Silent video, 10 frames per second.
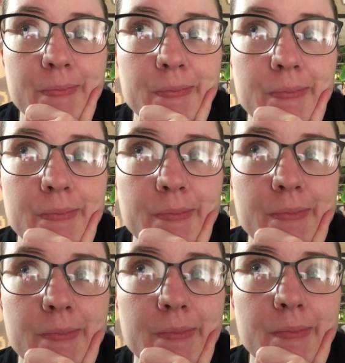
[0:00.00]

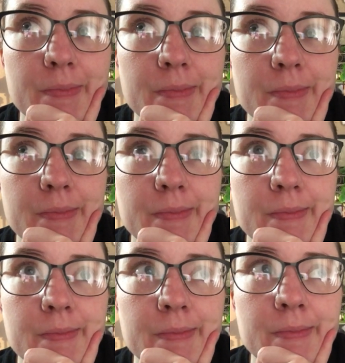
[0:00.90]

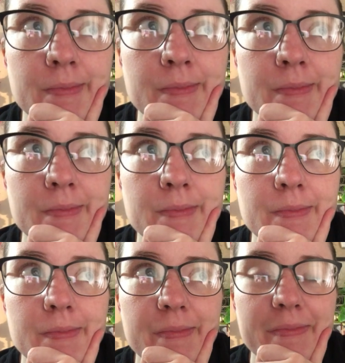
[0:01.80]
Nobody speaks.